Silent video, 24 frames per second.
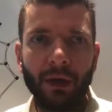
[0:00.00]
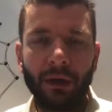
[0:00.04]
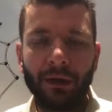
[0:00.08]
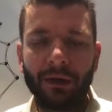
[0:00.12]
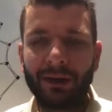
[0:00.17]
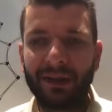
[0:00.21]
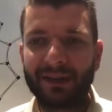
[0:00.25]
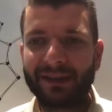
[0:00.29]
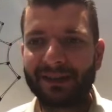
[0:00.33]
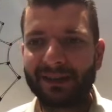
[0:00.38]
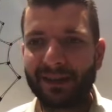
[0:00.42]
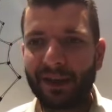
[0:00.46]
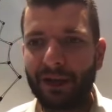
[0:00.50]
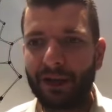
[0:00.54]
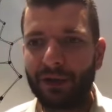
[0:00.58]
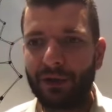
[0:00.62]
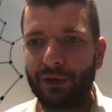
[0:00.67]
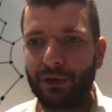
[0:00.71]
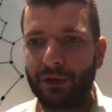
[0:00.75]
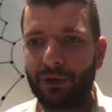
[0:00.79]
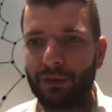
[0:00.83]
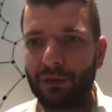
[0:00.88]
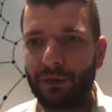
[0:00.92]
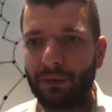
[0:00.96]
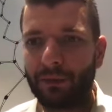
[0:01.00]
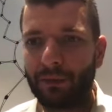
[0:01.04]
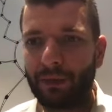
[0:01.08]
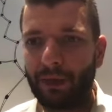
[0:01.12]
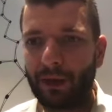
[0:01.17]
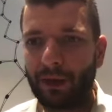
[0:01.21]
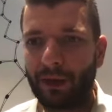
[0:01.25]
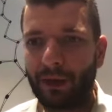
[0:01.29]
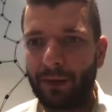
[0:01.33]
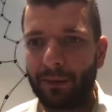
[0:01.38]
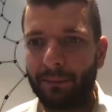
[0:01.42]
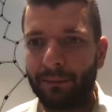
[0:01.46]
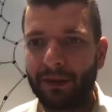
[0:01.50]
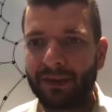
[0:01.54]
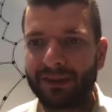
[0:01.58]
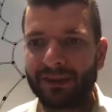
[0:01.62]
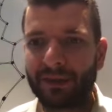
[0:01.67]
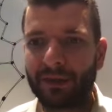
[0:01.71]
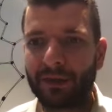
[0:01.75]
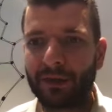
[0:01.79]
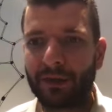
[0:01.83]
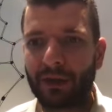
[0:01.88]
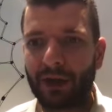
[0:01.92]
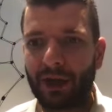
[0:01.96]
let's say you
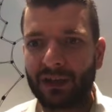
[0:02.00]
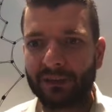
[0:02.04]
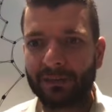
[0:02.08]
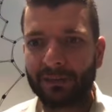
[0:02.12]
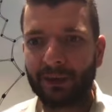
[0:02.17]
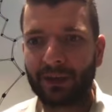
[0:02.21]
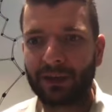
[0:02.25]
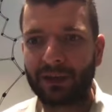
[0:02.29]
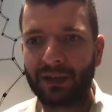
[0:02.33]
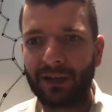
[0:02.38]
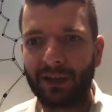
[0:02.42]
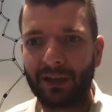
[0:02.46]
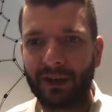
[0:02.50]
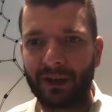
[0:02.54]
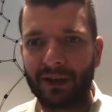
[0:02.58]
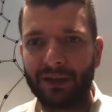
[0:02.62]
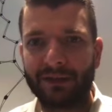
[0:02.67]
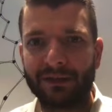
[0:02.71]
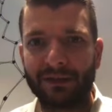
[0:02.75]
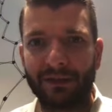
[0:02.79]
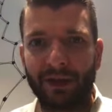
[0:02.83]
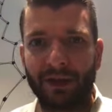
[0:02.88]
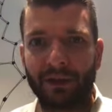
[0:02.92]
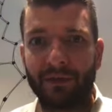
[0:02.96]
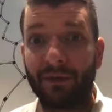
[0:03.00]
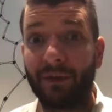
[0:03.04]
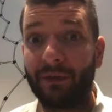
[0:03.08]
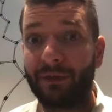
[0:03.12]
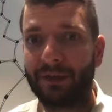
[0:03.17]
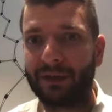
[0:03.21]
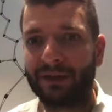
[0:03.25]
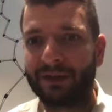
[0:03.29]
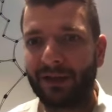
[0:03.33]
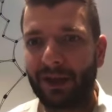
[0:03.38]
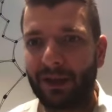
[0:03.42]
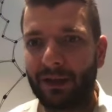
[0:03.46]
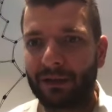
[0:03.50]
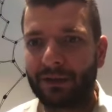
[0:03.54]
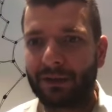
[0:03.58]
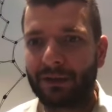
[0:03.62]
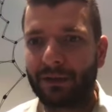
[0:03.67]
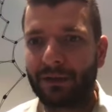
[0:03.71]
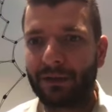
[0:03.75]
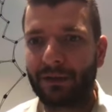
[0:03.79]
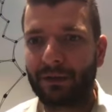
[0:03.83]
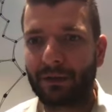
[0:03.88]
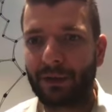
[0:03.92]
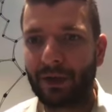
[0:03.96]
basically cost per click is like 50
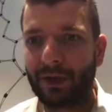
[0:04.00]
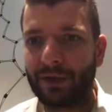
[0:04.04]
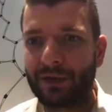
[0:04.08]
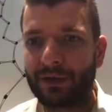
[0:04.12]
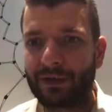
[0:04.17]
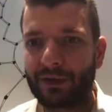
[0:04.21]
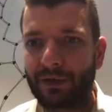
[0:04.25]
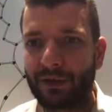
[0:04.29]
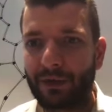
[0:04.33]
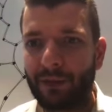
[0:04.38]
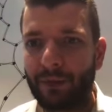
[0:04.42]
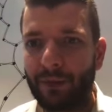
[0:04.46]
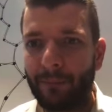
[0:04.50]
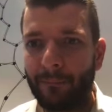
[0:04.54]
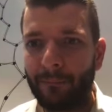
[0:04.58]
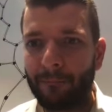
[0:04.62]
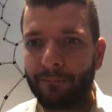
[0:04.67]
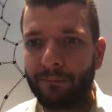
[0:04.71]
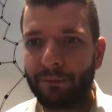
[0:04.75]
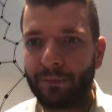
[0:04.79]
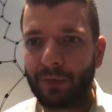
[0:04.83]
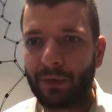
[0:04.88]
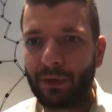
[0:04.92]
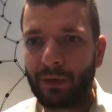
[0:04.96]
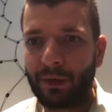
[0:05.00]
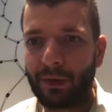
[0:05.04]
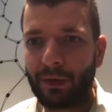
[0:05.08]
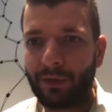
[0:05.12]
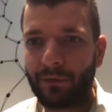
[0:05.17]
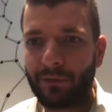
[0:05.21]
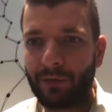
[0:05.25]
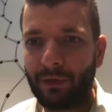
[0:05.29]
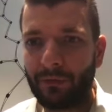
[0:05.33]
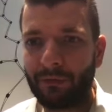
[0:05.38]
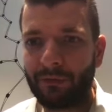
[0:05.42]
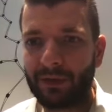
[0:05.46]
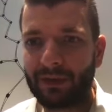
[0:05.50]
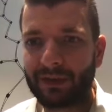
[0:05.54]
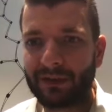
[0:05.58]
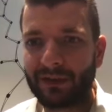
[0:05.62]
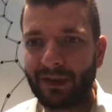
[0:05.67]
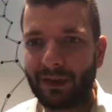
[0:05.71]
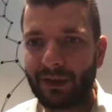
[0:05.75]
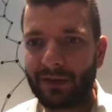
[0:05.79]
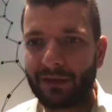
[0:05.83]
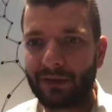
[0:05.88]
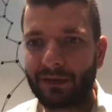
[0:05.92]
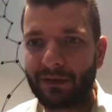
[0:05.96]
cents, right? So 50
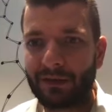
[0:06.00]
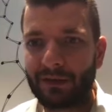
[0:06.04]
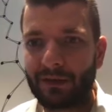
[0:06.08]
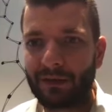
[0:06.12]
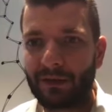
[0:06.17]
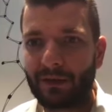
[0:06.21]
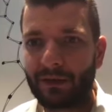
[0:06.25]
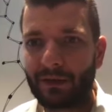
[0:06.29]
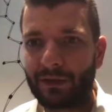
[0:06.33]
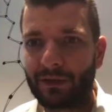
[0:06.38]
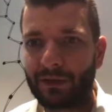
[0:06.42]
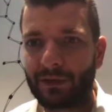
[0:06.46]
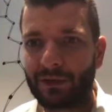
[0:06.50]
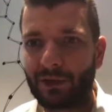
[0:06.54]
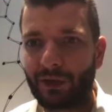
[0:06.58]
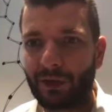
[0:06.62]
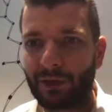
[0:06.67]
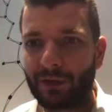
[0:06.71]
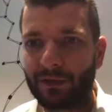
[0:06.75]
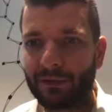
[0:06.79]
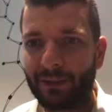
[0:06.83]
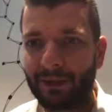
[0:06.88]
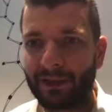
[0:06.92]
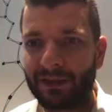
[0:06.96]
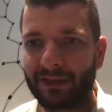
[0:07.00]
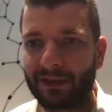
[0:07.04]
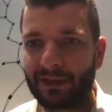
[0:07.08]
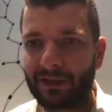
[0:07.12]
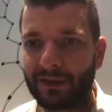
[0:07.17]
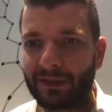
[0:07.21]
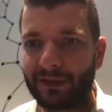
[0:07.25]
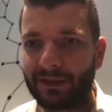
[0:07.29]
cents, so it's basically